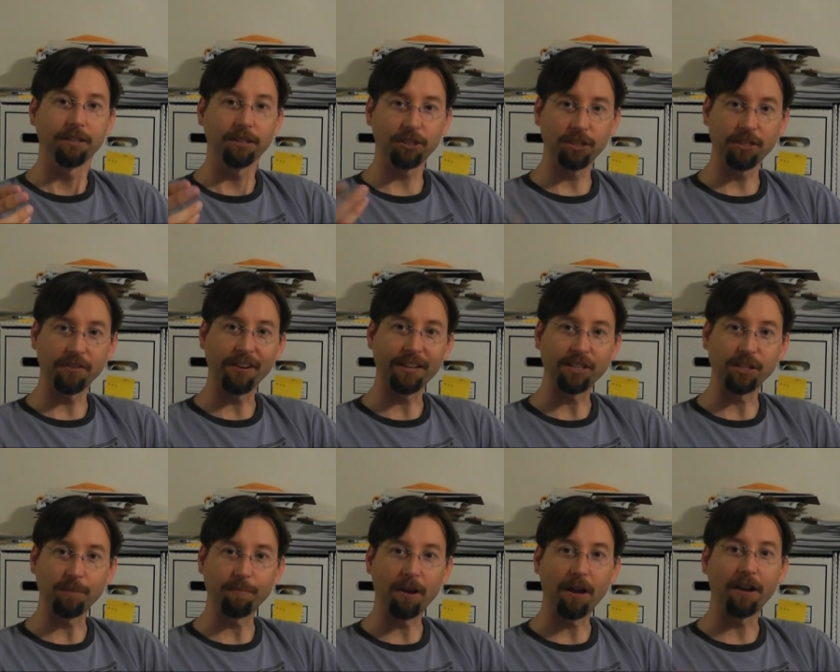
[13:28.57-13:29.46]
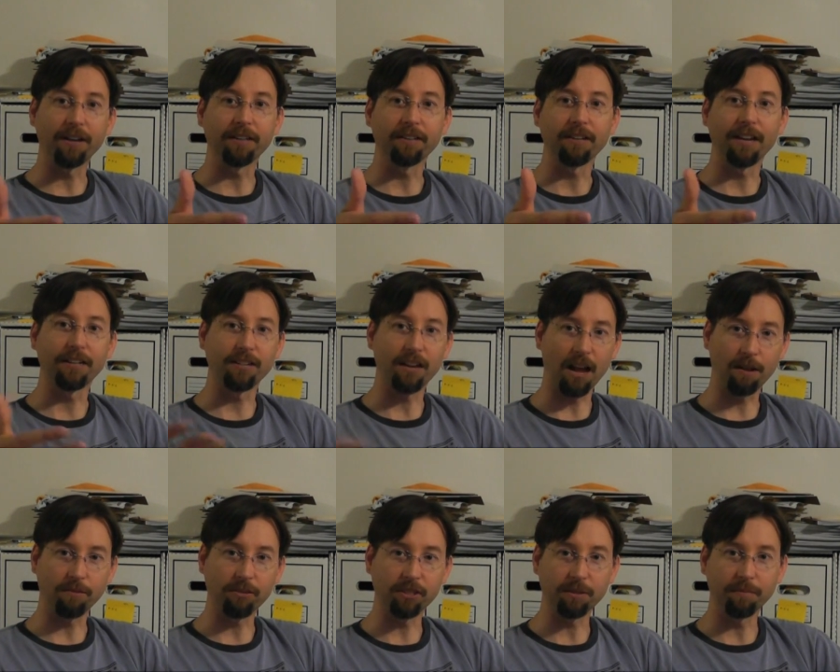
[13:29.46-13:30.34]
just to see if I can jump on and, and
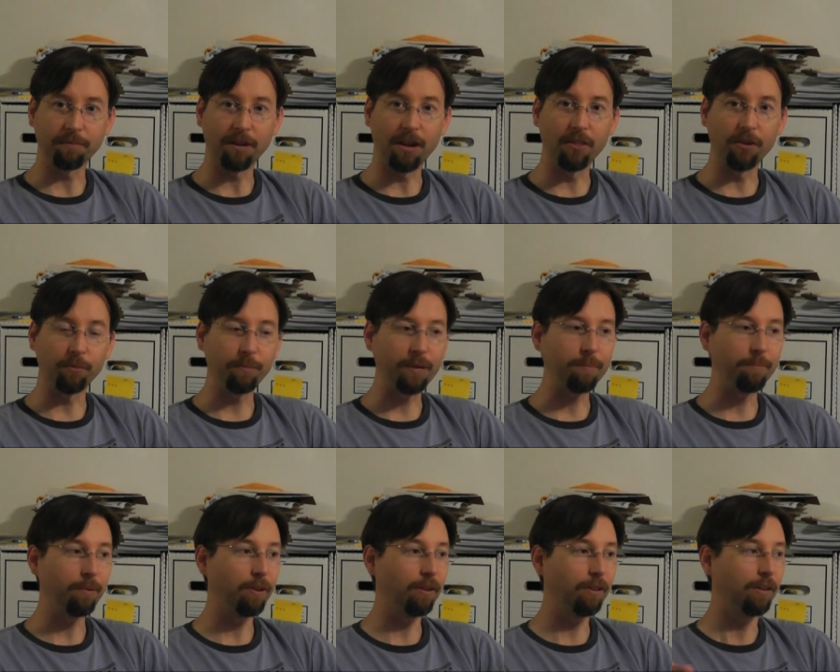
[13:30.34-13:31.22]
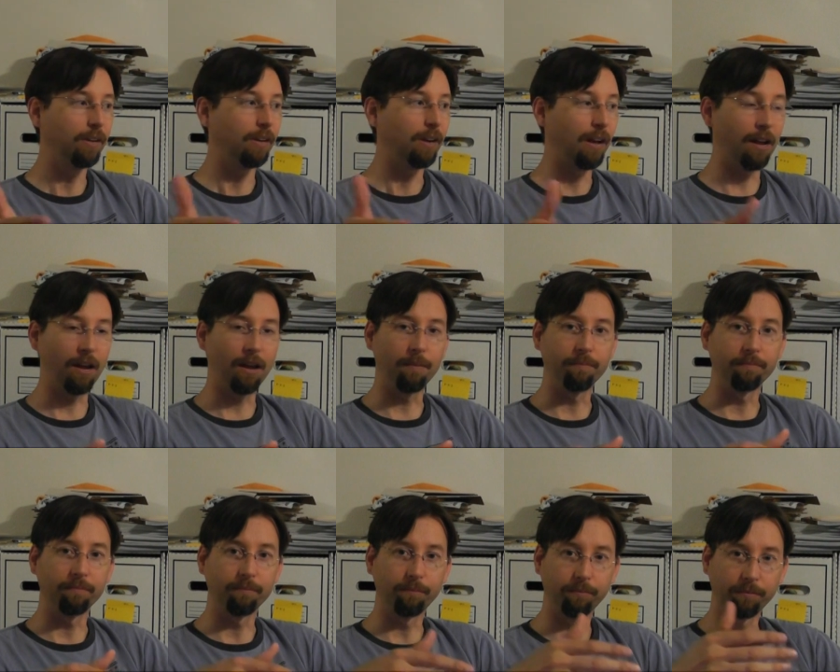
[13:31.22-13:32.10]
talk with some other people um,
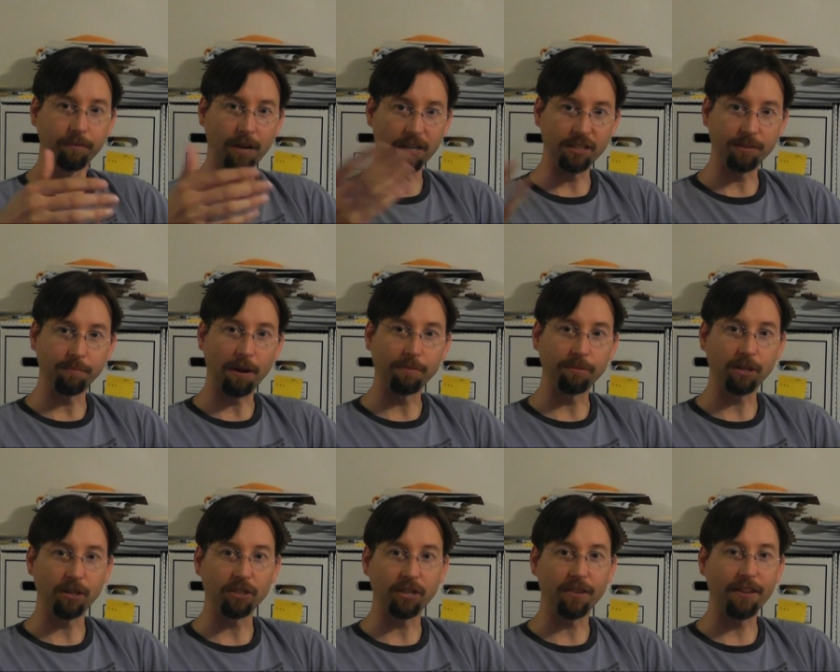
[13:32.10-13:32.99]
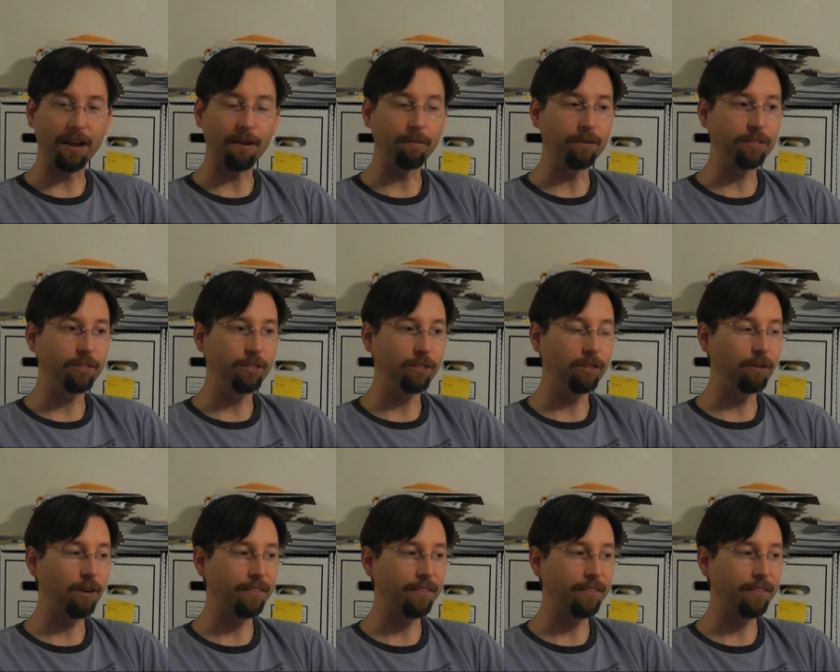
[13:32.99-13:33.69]
caught some problem stars on that one too.